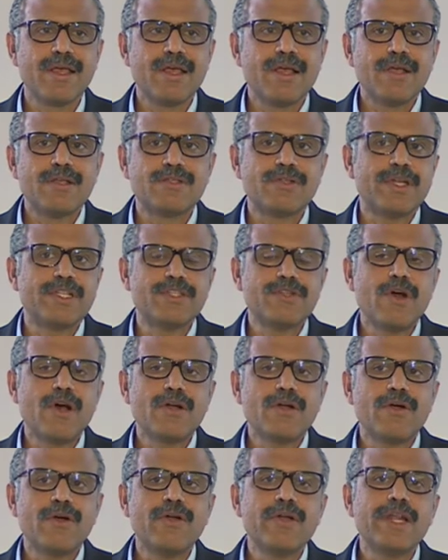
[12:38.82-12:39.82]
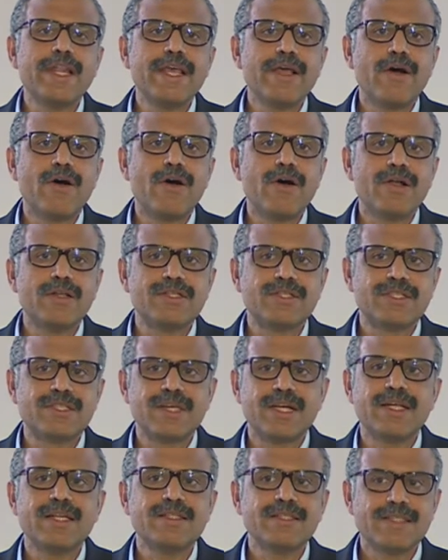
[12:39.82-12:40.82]
So it's not only on
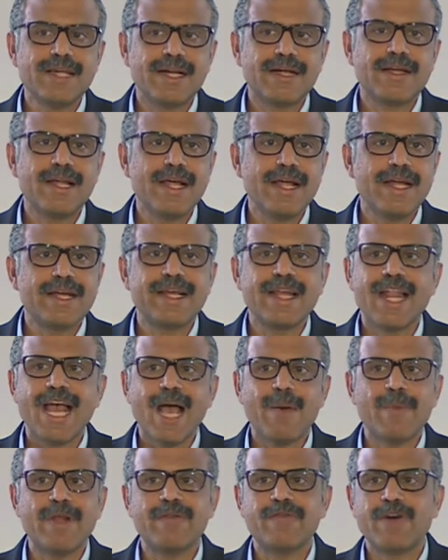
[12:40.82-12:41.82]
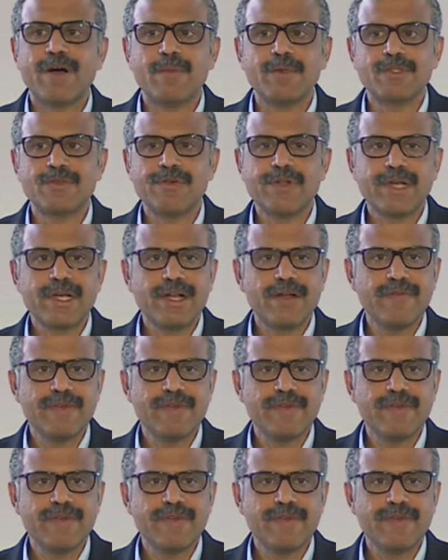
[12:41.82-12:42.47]
certain sector, it can happen in pharmaceutical.